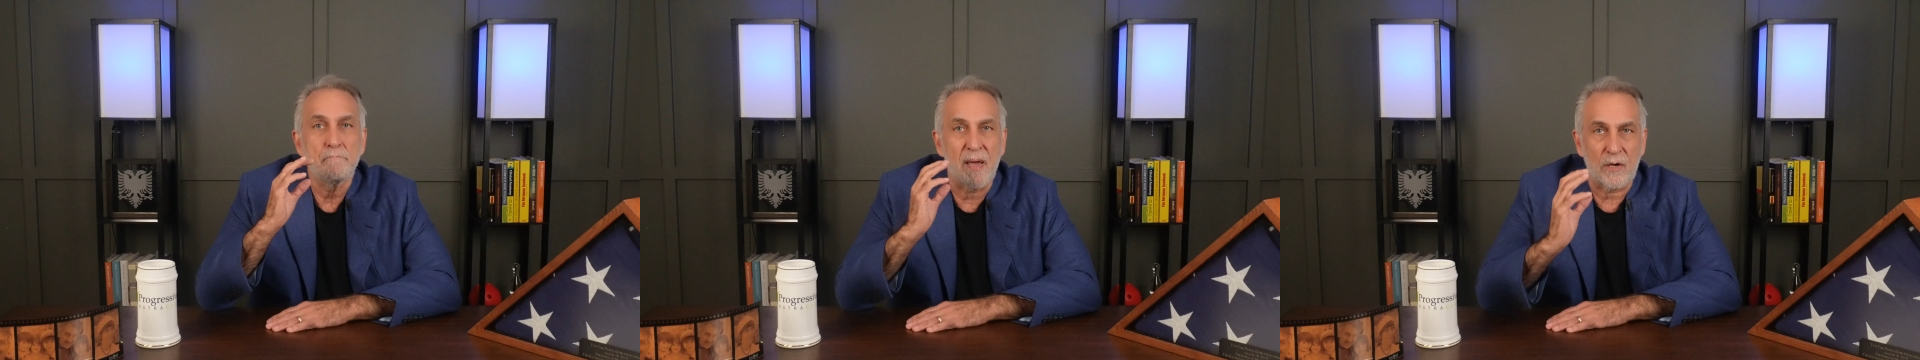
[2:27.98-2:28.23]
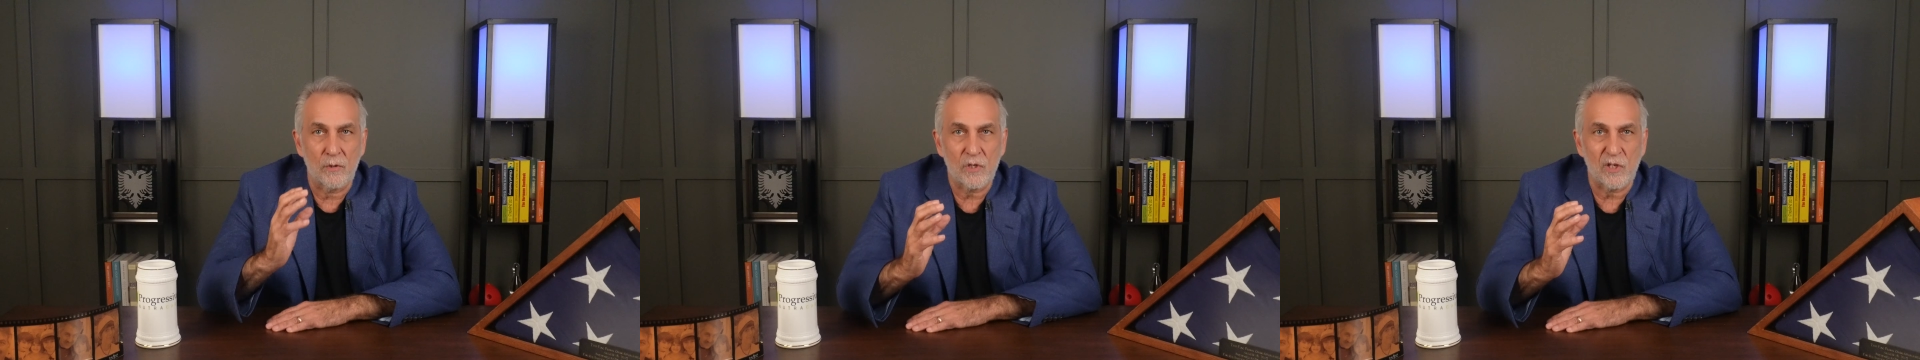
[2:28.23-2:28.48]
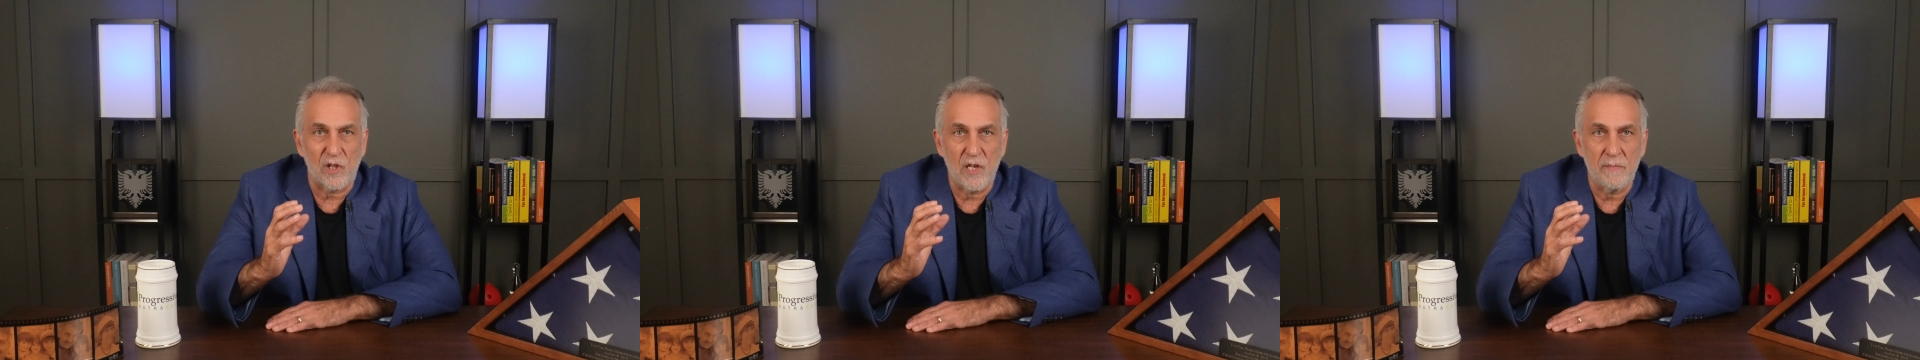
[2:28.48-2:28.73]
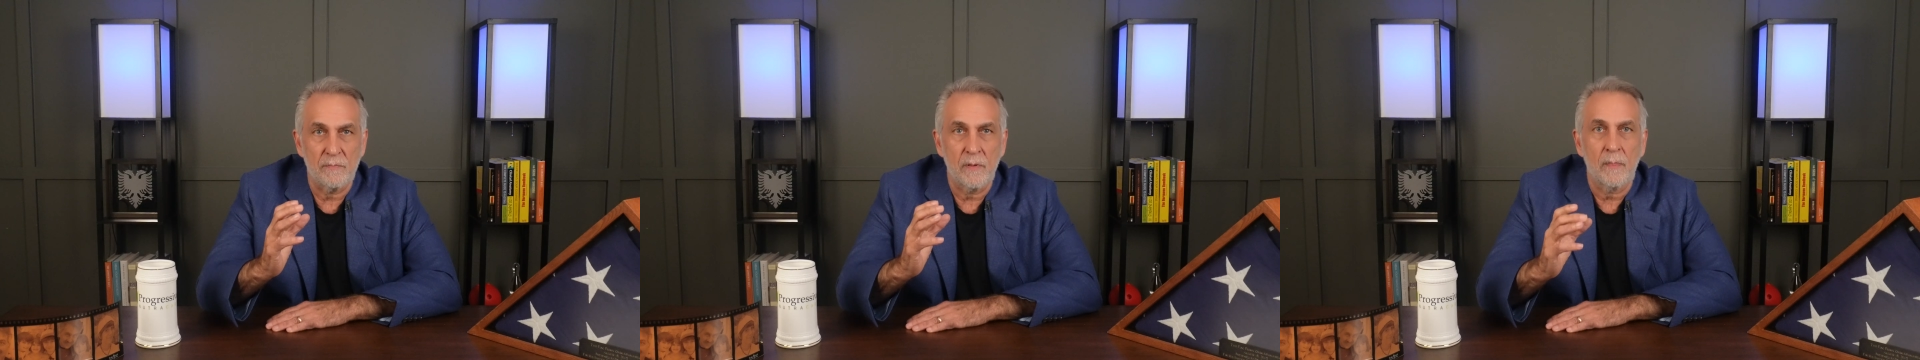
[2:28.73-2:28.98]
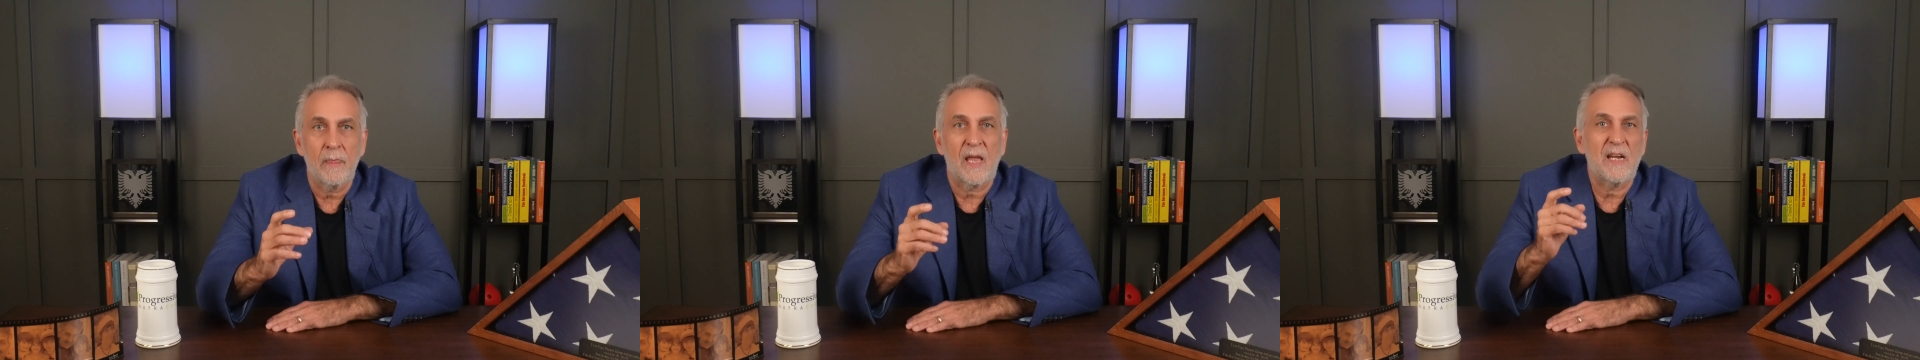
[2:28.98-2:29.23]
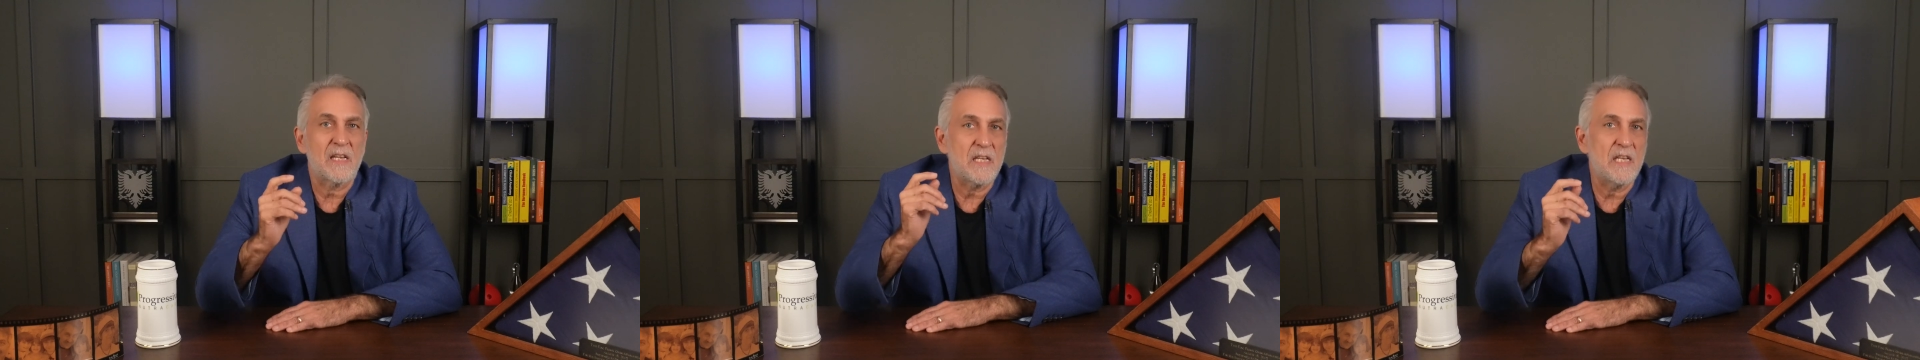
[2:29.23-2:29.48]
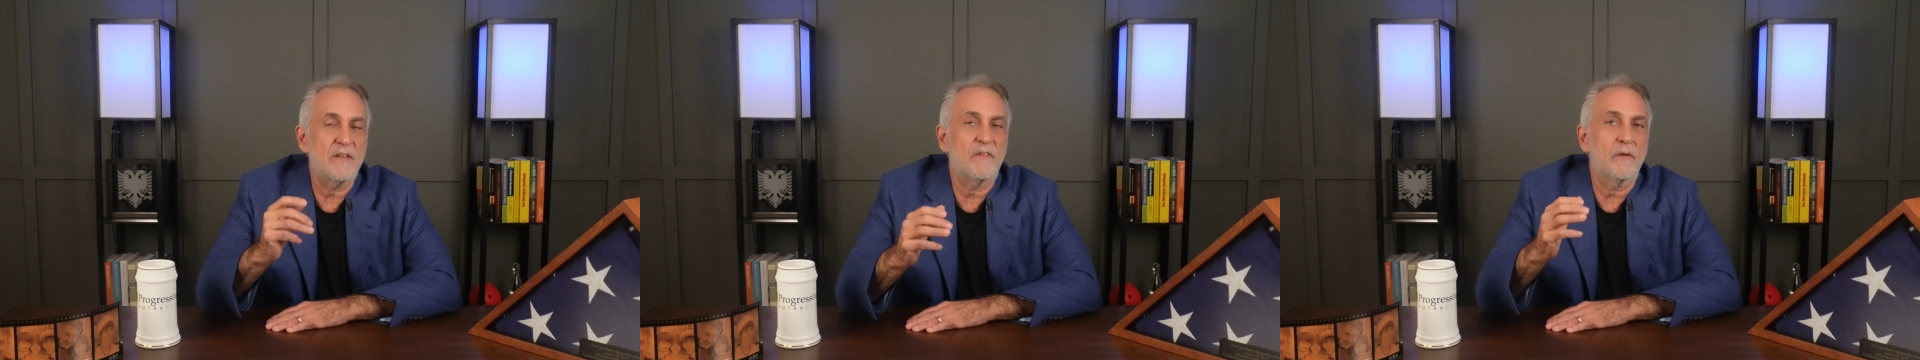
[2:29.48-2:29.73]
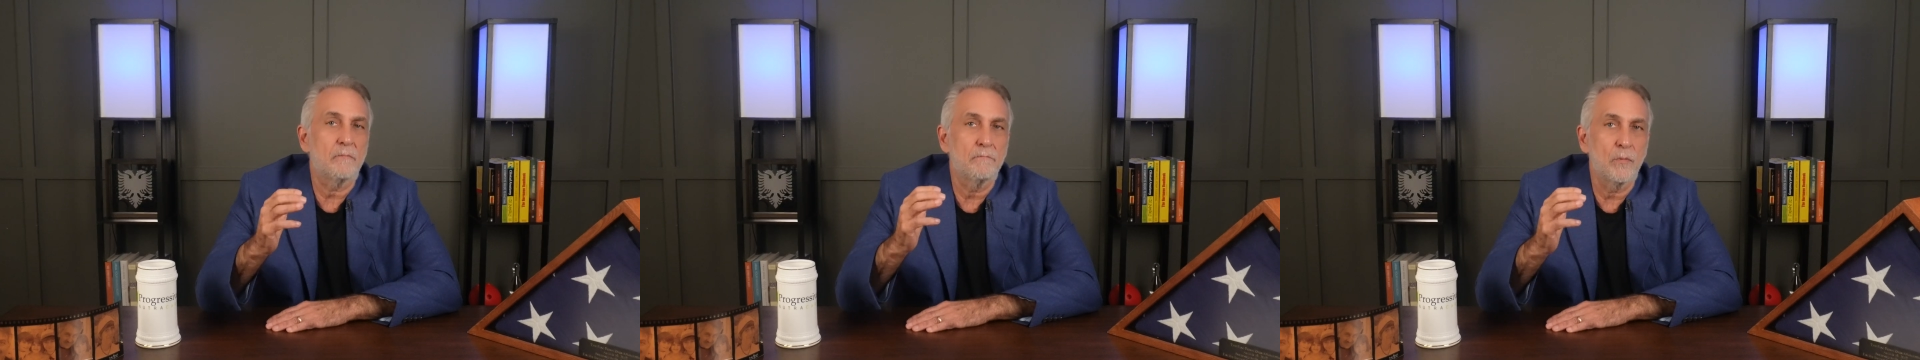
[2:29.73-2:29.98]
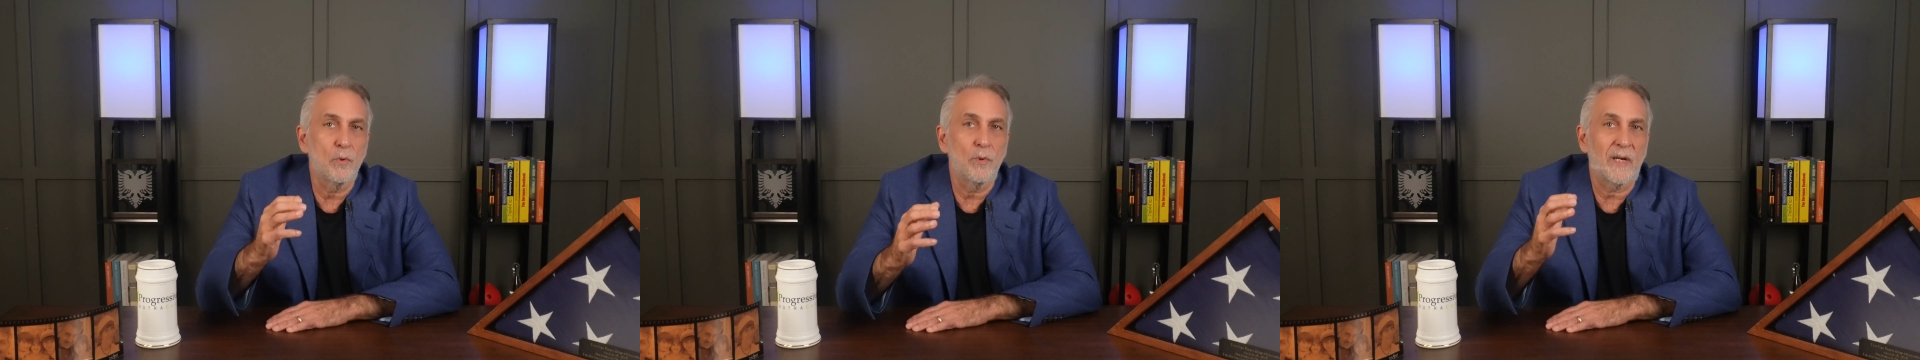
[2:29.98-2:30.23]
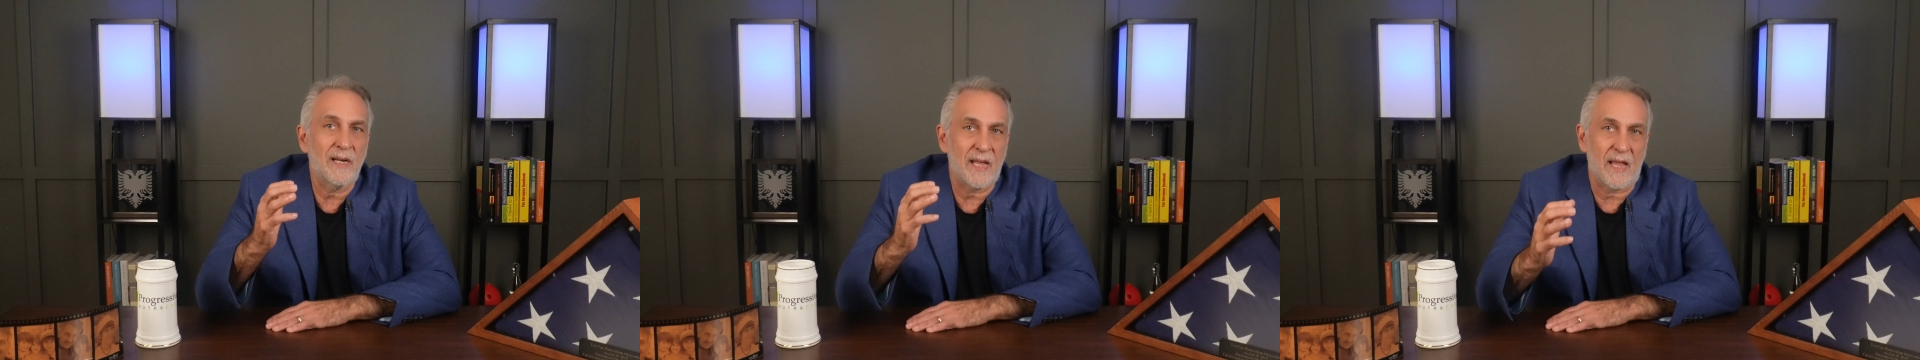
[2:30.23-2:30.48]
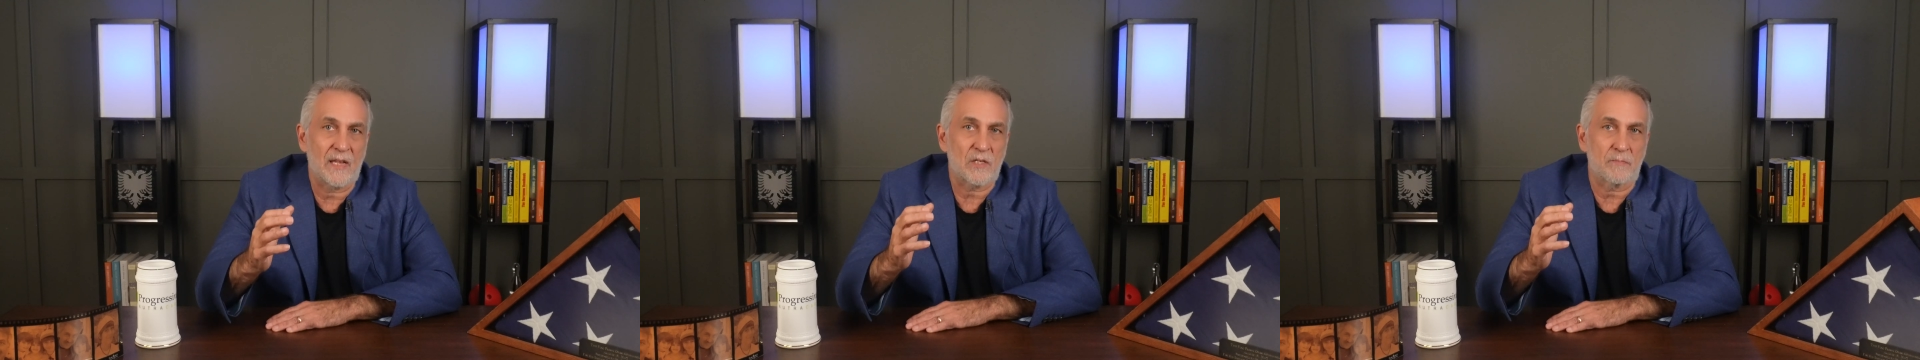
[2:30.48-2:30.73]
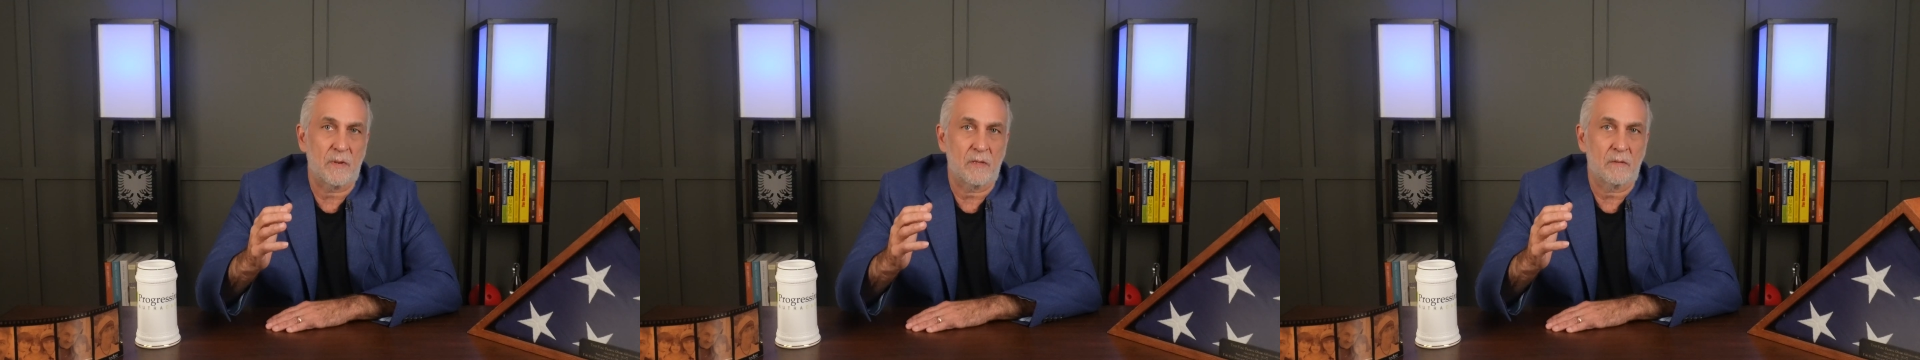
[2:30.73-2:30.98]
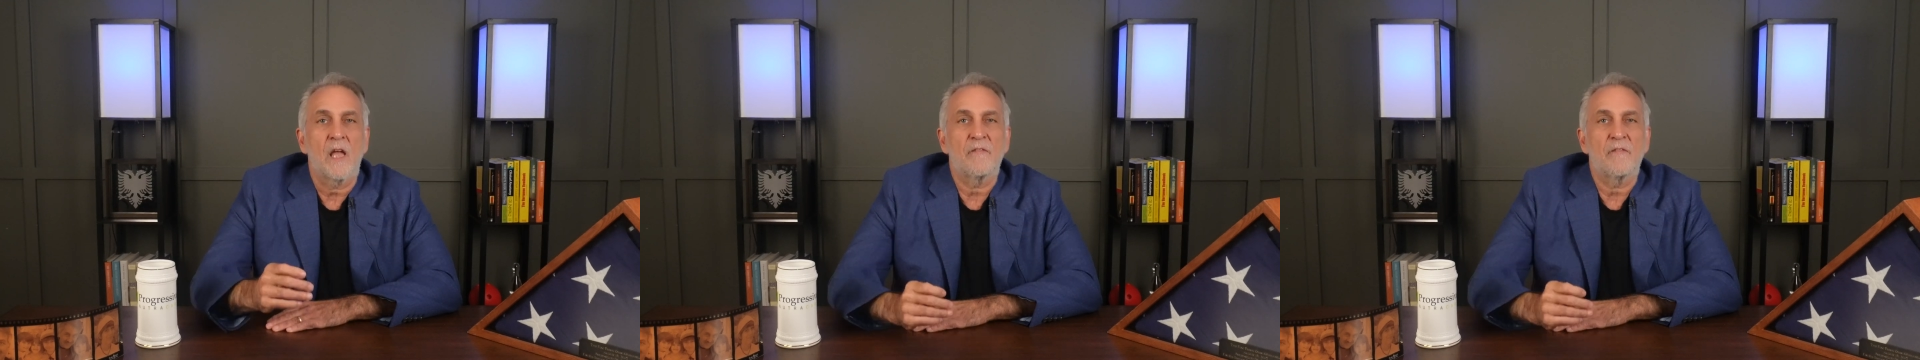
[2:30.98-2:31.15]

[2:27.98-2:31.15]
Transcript: better sleep, and even mood enhancement.